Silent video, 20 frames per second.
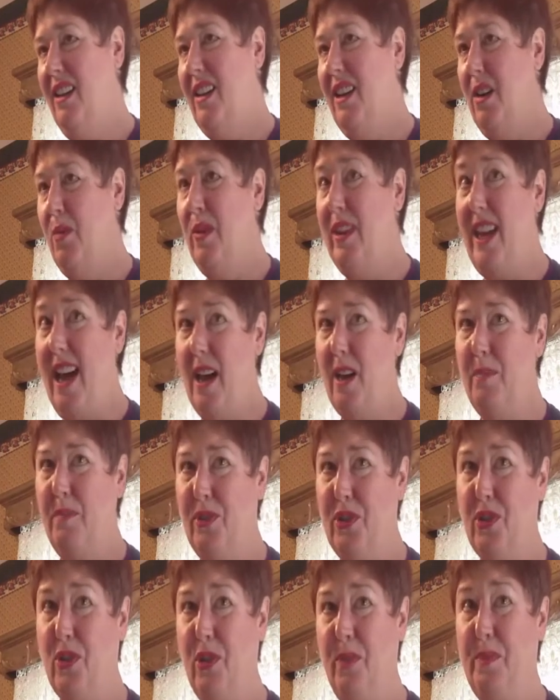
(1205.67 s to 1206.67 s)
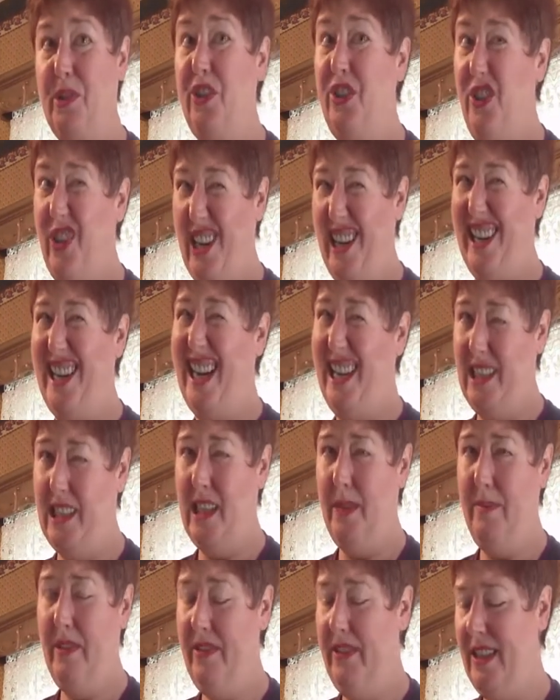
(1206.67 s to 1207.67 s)
without a prescription you can get
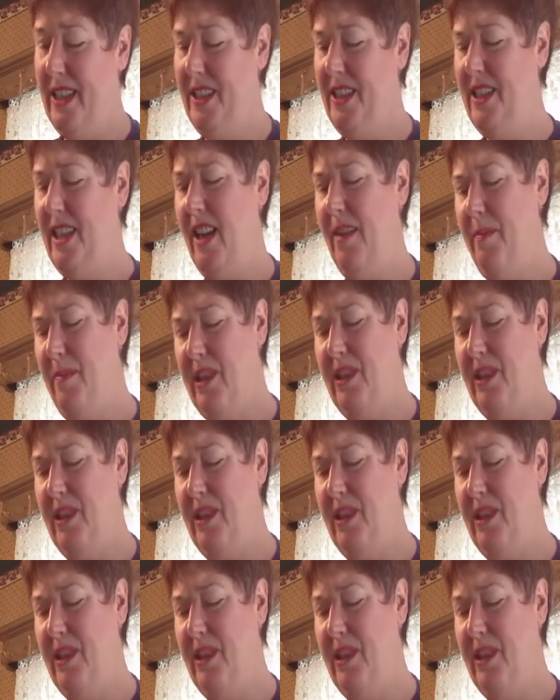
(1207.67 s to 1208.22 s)
some of this stuff,